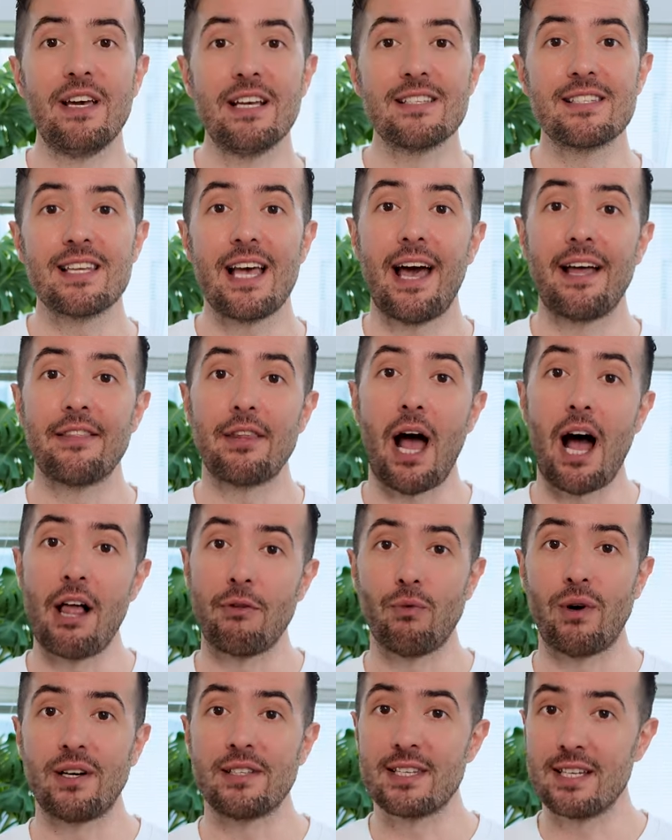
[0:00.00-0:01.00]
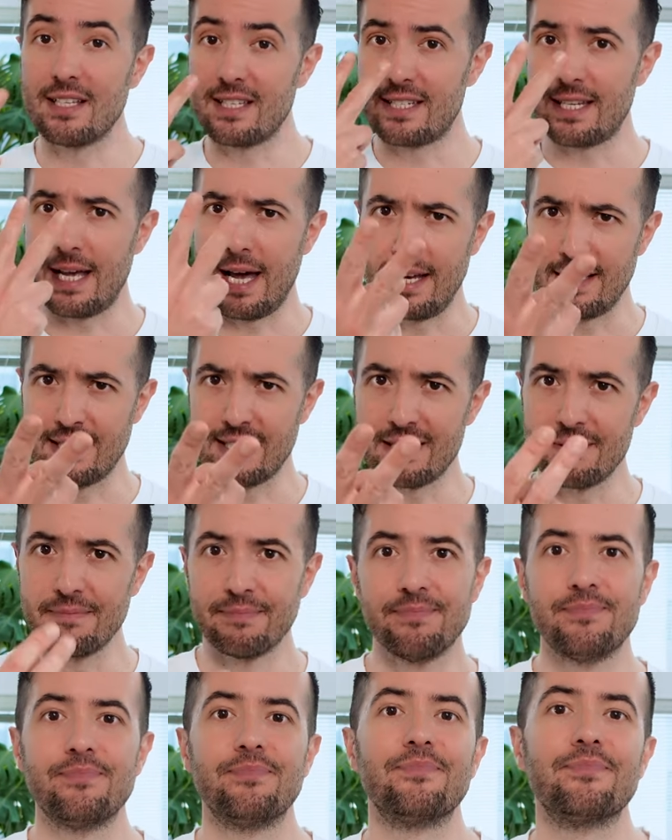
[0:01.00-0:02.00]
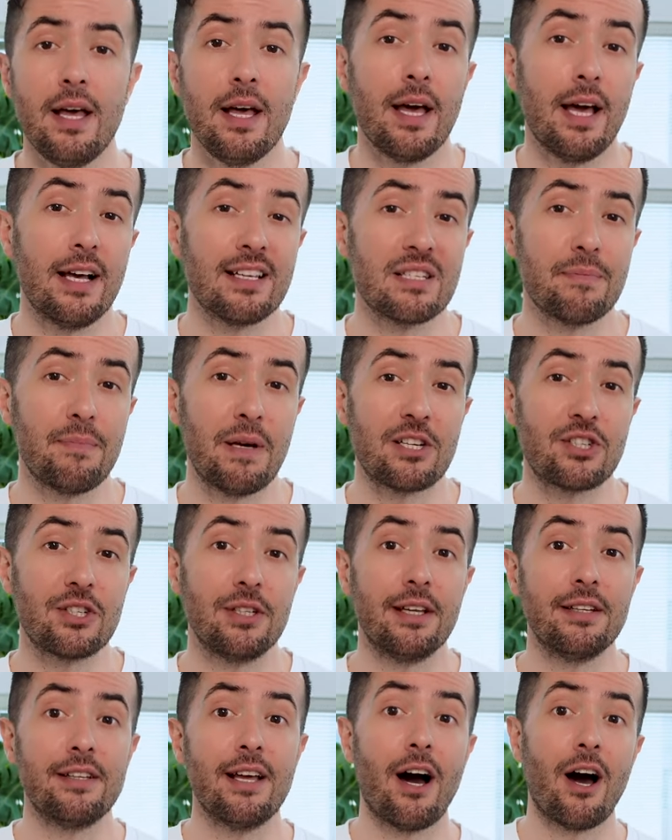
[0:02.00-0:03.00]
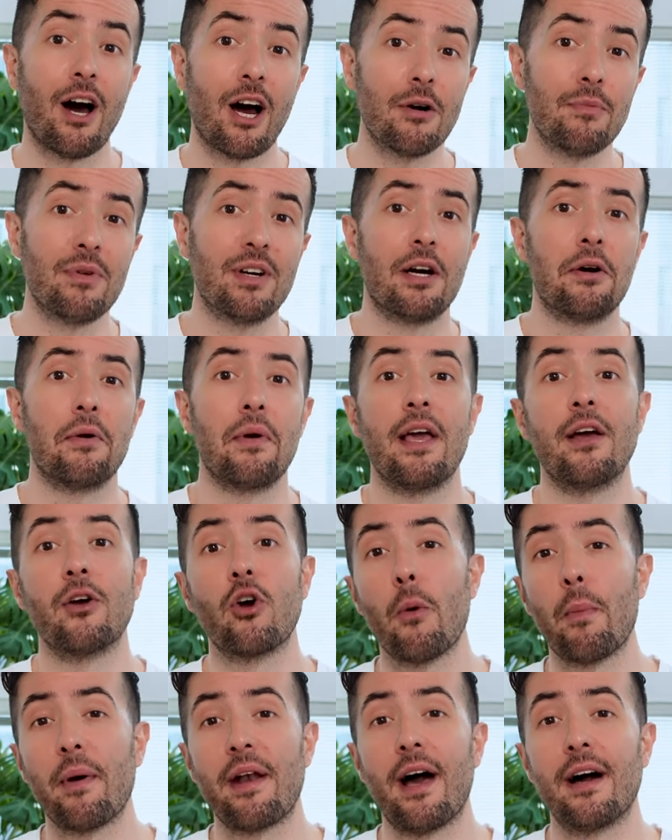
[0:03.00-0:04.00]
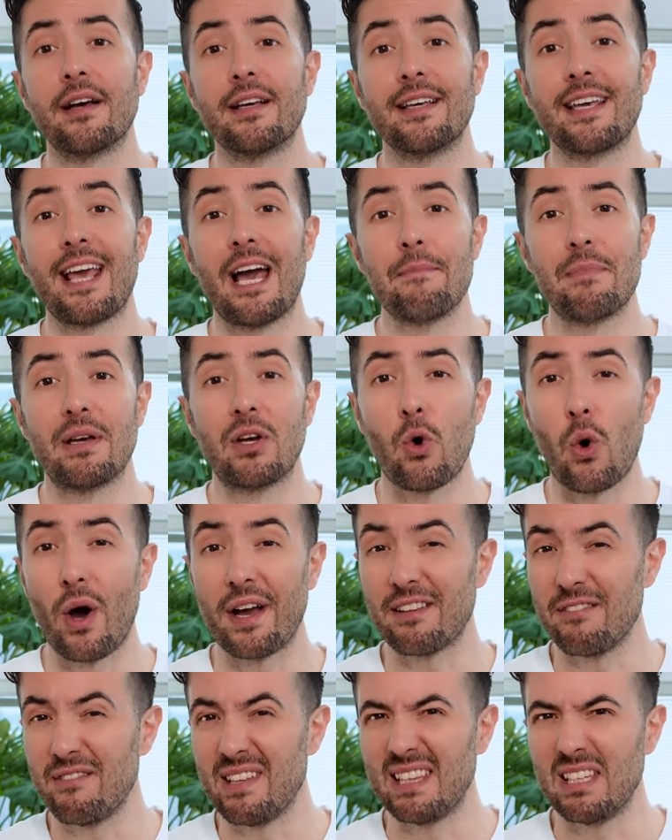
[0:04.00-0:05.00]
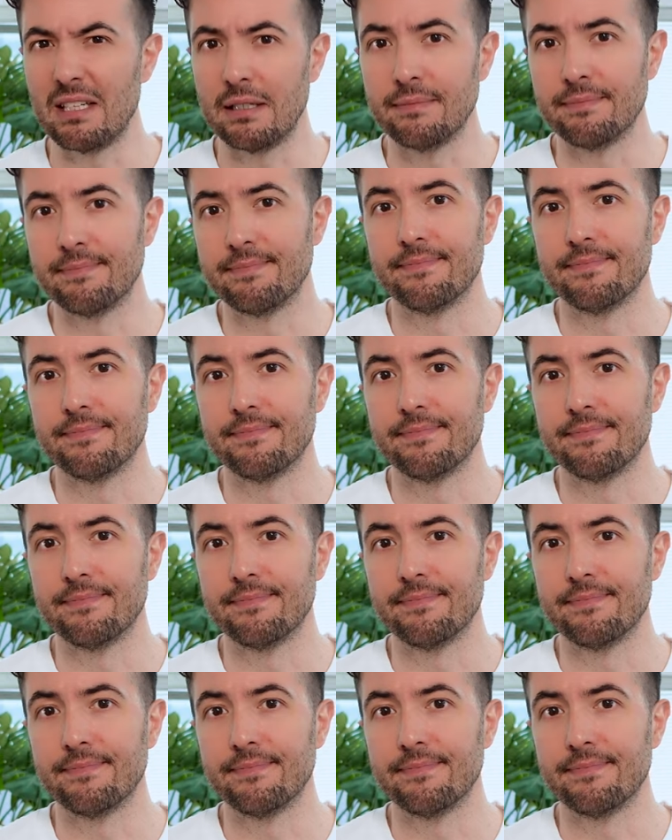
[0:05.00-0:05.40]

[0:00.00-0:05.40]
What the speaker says: wind and unwanted sights. Especially the harbor area in Copenhagen can be quite windy.